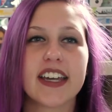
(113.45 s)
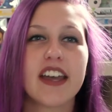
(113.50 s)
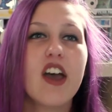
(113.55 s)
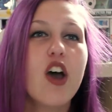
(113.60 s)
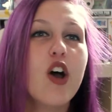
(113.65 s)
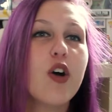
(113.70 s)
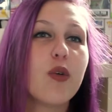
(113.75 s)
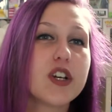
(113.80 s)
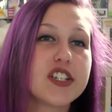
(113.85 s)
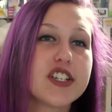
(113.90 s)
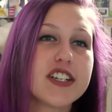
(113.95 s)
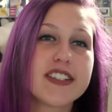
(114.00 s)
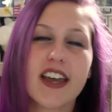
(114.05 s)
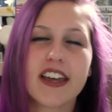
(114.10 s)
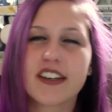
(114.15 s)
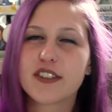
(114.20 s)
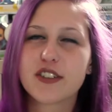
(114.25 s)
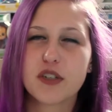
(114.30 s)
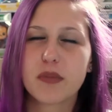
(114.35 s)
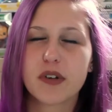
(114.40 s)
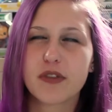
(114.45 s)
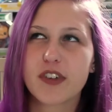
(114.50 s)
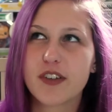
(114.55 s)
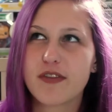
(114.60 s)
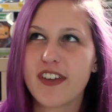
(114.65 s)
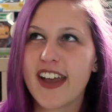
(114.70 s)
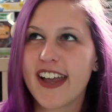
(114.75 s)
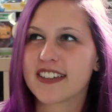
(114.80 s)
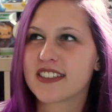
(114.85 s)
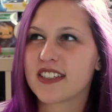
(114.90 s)
Which is like a super fun
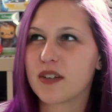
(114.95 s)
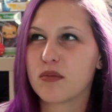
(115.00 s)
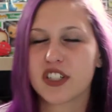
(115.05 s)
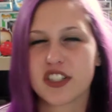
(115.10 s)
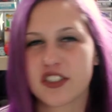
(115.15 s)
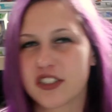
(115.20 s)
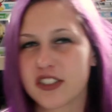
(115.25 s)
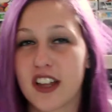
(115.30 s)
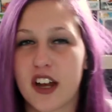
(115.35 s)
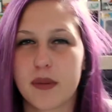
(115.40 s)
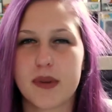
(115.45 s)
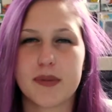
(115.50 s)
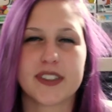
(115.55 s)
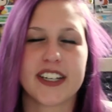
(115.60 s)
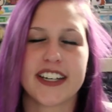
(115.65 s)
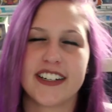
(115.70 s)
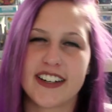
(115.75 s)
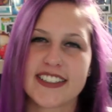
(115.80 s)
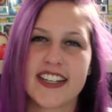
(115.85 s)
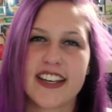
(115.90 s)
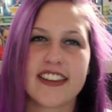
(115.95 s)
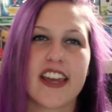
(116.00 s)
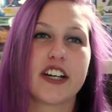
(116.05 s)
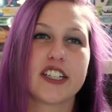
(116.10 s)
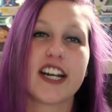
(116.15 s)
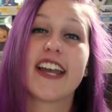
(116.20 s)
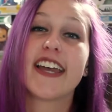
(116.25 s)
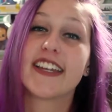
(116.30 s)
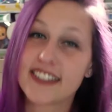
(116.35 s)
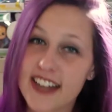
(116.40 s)
fact, because I'm pretty sure a lot of people cannot say they
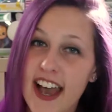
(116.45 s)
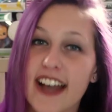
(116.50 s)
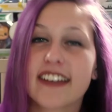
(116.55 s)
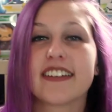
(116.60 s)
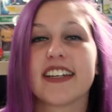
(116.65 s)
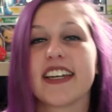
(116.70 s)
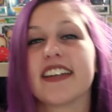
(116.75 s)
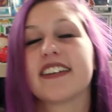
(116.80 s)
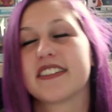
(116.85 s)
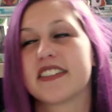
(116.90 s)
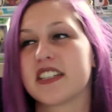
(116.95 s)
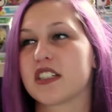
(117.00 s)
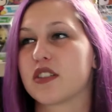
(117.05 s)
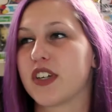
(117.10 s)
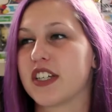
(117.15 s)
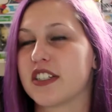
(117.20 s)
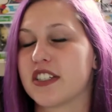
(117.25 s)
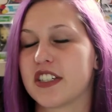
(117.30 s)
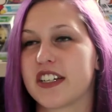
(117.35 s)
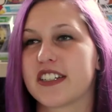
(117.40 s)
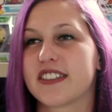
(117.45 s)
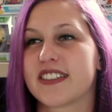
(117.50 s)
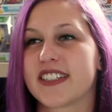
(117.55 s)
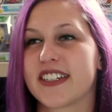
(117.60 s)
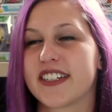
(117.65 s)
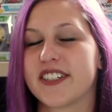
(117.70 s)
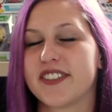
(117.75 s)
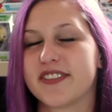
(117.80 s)
are exactly six feet tall, so